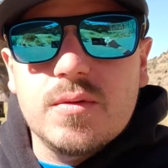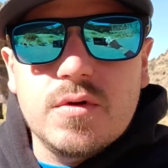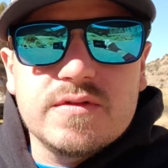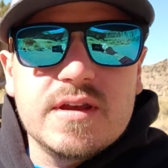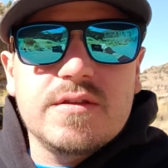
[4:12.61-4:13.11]

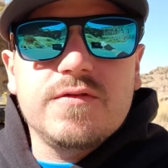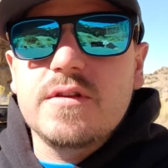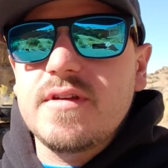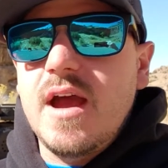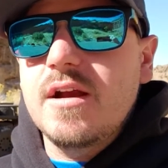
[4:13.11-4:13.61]
rotate the
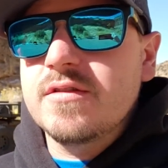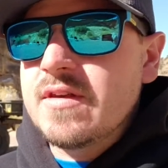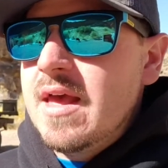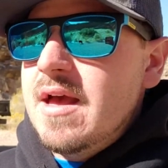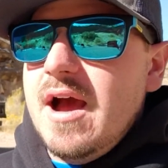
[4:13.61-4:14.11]
front tires,
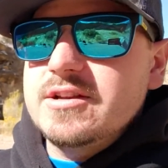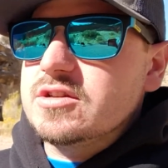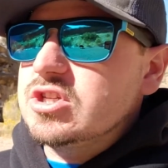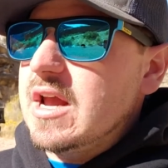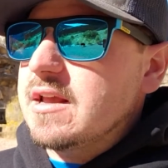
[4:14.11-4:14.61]
I
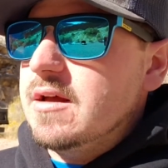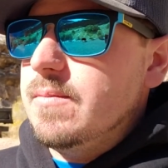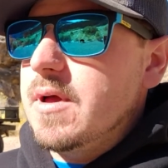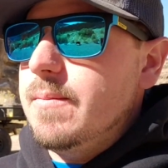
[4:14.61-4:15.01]
just check them.